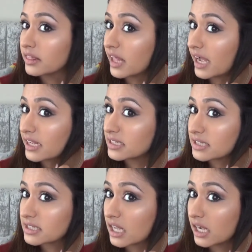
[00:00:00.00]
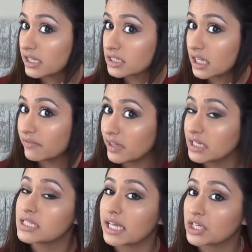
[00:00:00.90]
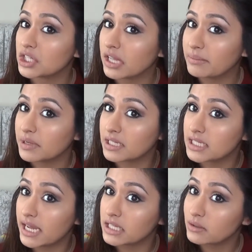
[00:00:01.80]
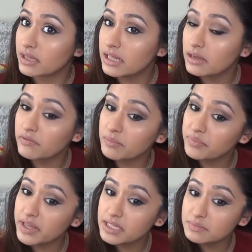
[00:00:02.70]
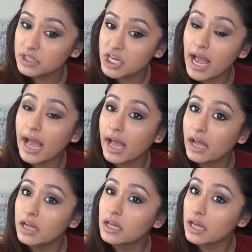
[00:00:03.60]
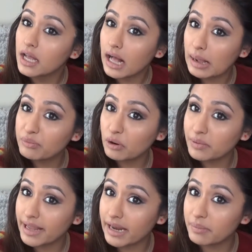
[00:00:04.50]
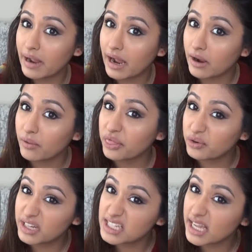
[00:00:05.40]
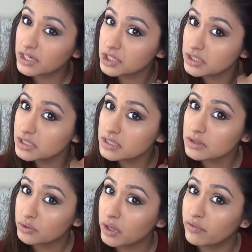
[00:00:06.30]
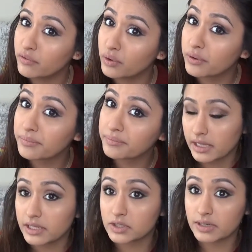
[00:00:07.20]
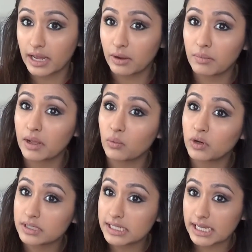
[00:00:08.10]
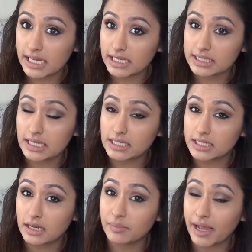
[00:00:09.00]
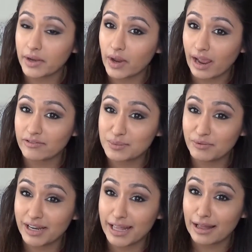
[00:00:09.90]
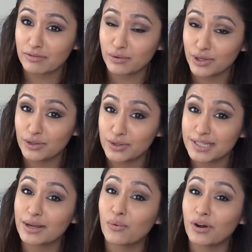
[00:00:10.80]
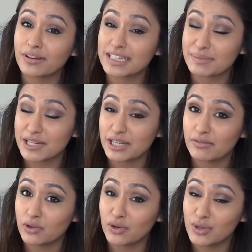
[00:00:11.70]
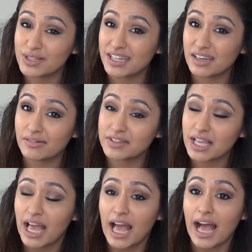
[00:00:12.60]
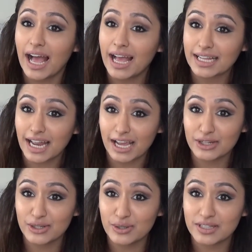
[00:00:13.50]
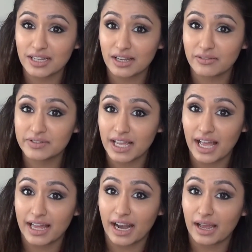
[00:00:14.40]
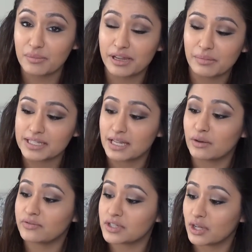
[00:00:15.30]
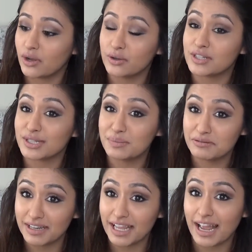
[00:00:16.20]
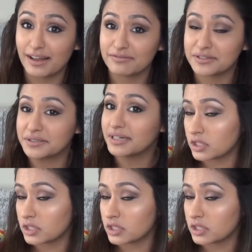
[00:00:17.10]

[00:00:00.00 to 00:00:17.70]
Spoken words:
That is the size of each section that I'm going to take. So I think from this much hair, I'll probably get about three sections, three or four. Okay, so now my wand is heated up, and you have to be really careful when you're using a wand, especially if you're not using gloves. And I don't use the gloves and I burn myself, so just be really careful.